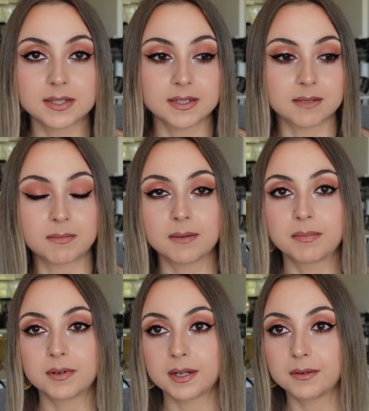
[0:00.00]
into my
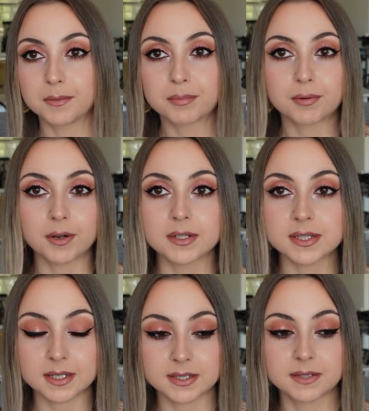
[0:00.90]
body or
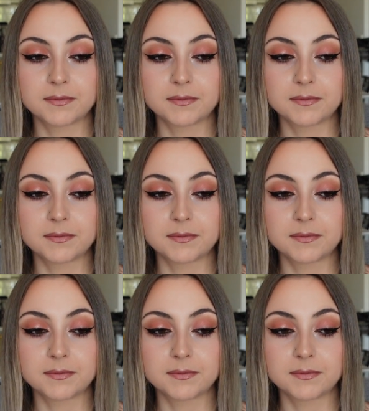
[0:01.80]
processed